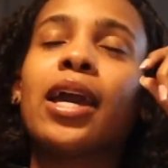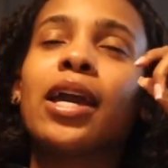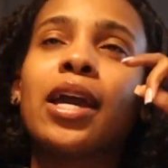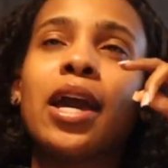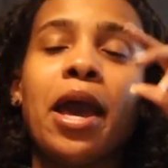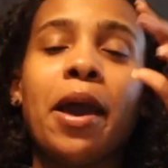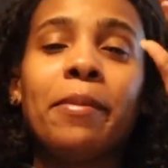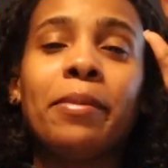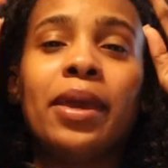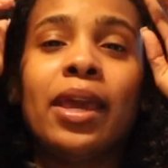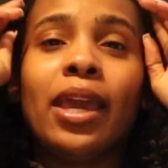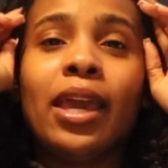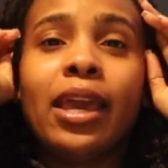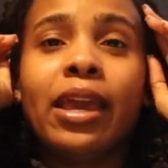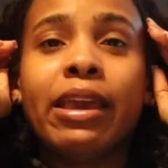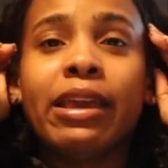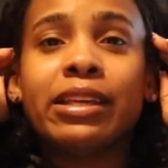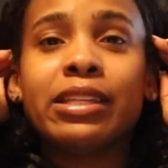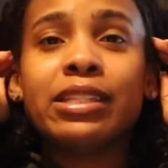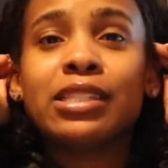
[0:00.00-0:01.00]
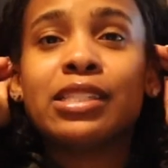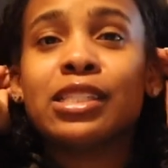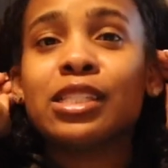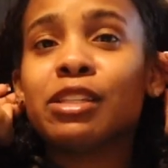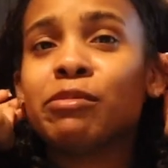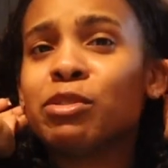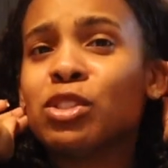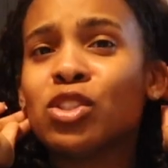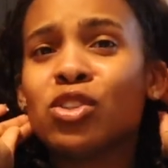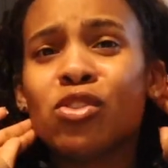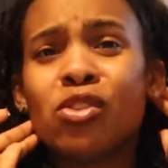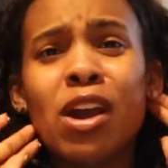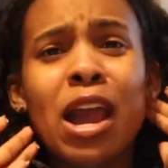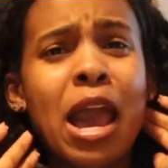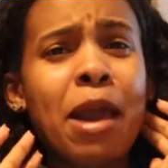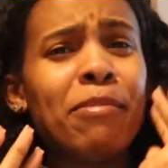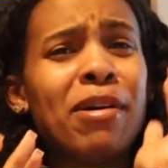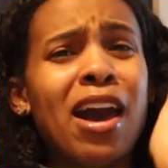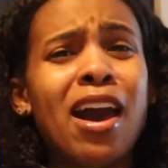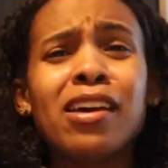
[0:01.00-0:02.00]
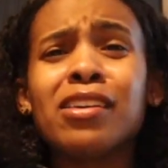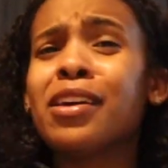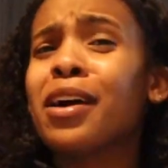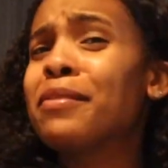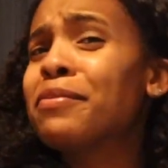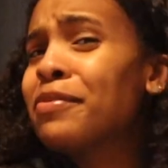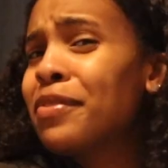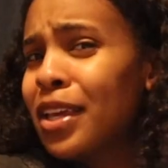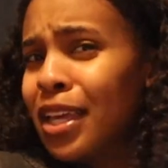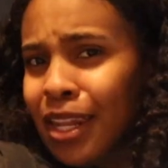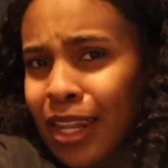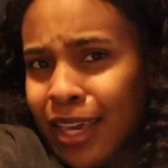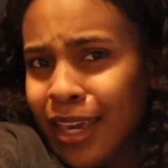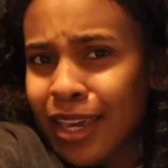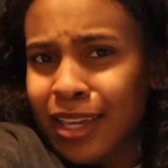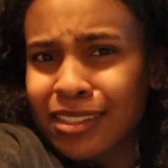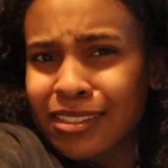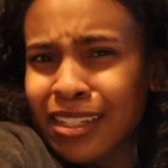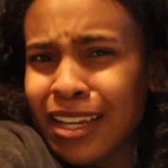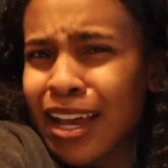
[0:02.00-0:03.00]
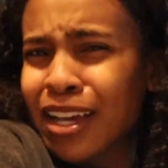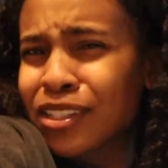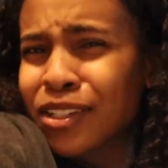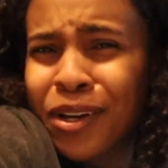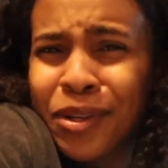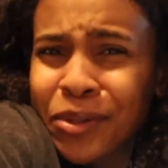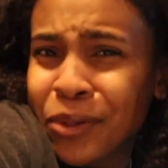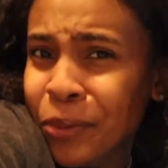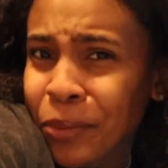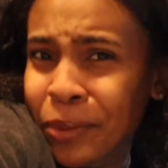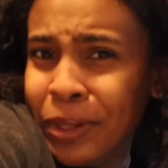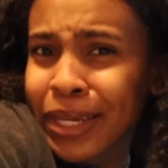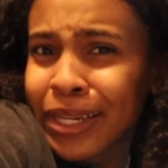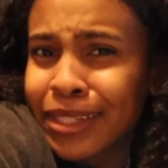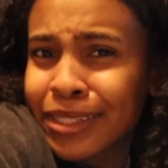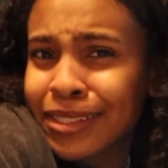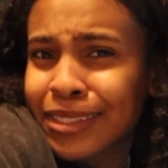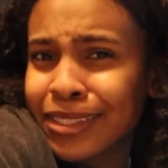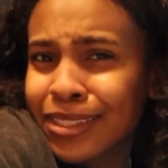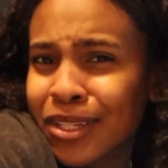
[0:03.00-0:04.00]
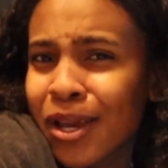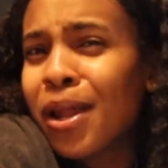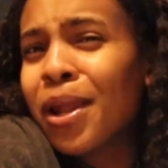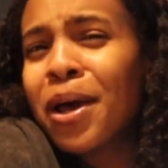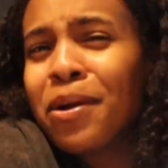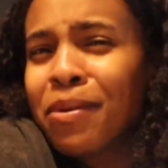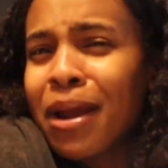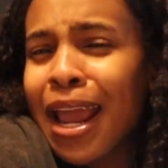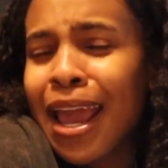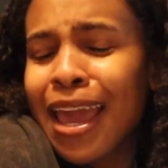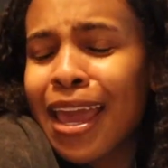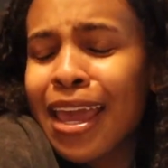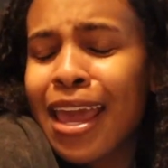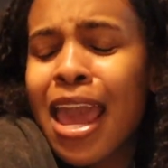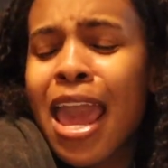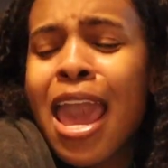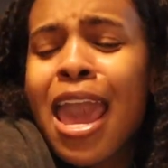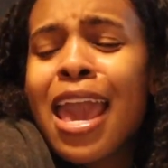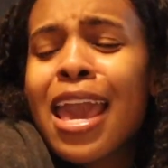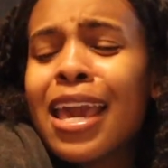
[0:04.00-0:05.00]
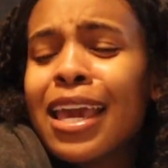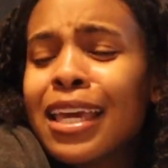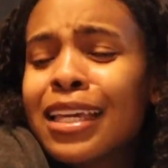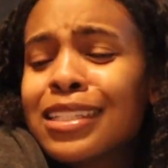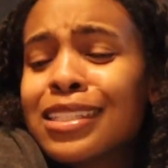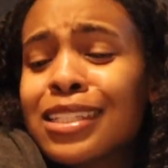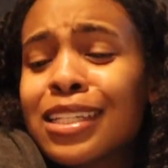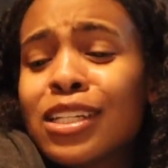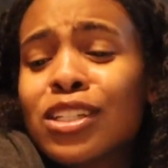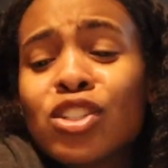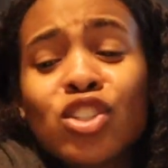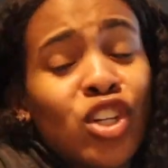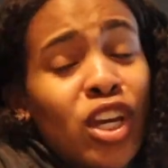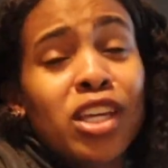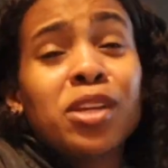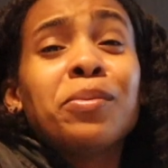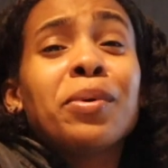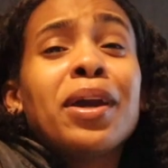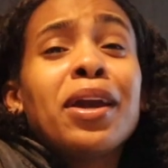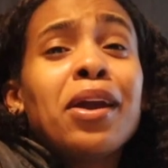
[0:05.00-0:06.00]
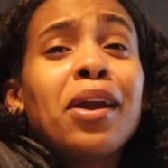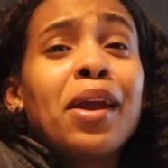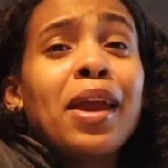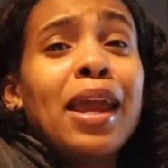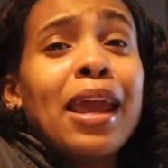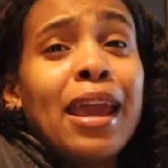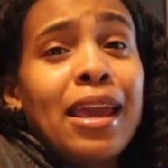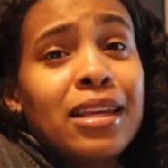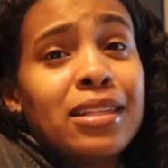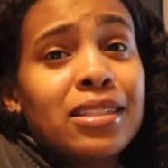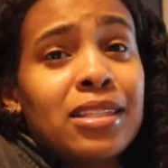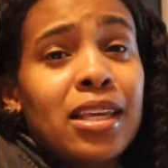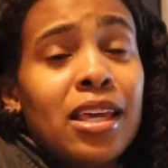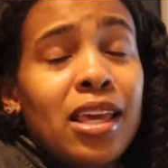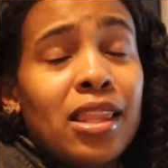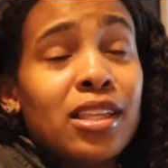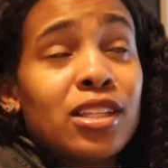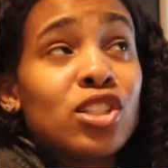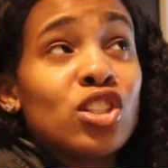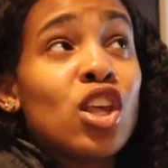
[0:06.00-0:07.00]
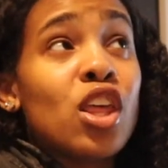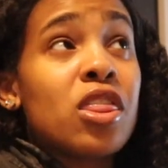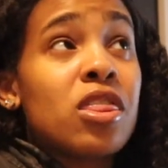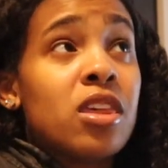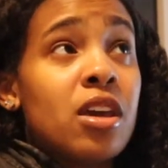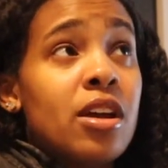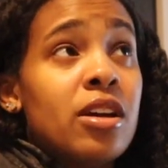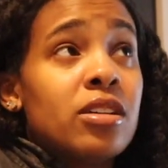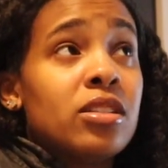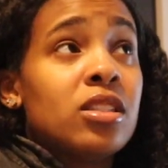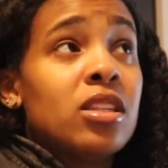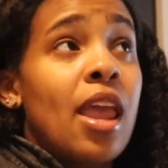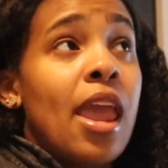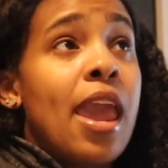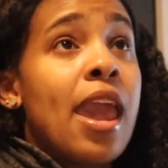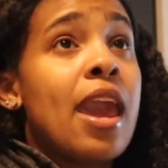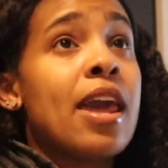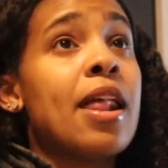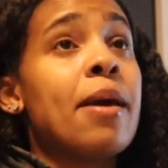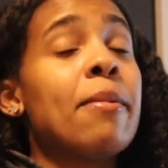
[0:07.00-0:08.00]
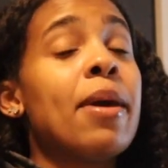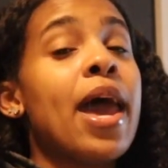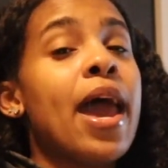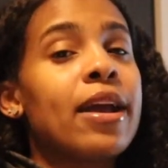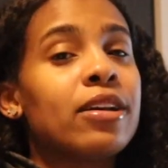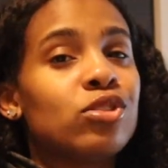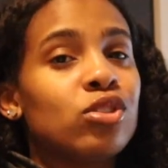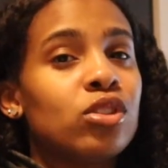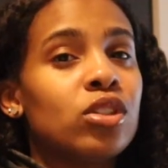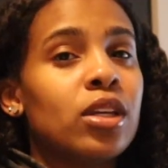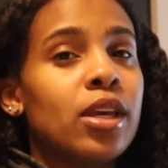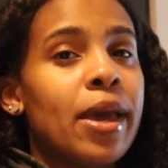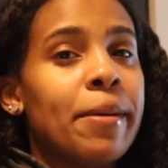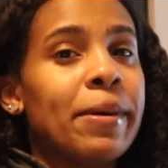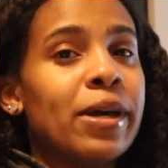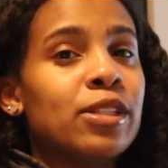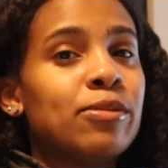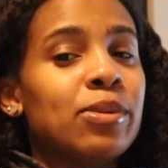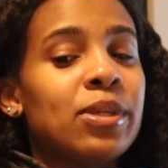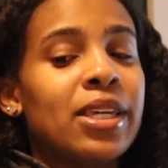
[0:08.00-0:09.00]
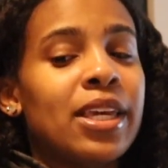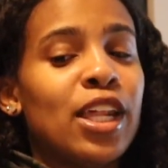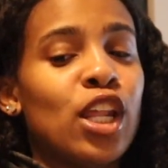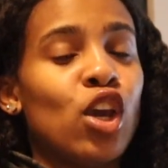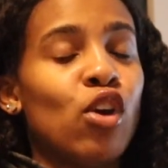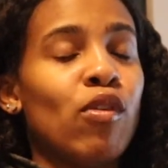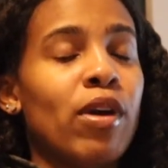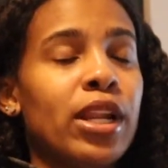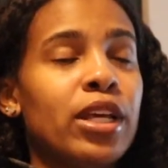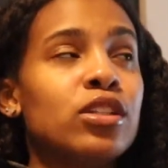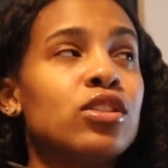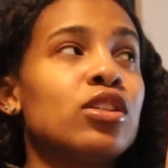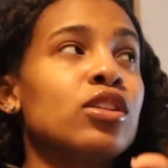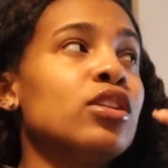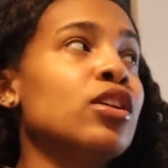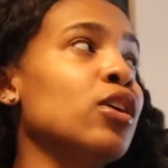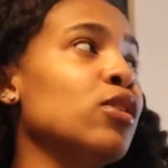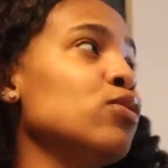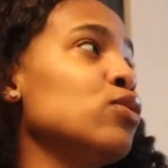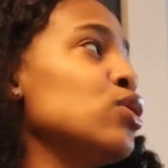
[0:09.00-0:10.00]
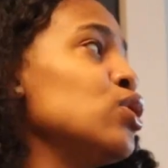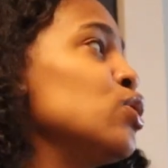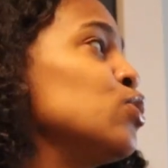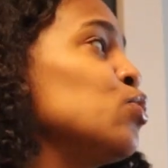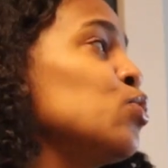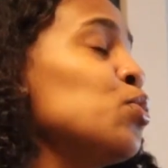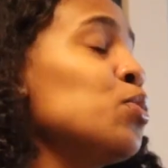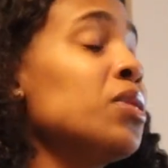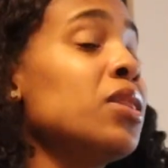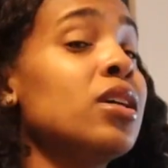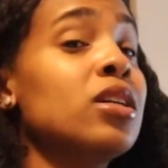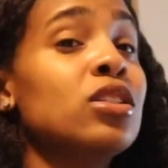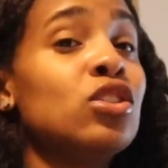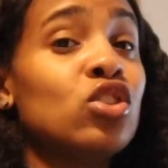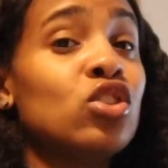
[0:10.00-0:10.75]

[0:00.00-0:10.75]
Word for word: Comment and subscribe. How y'all feeling? How y'all doing? Y'all all right? It's January eighteenth. It's a Thursday, and I'm actually about to be getting ready to go to the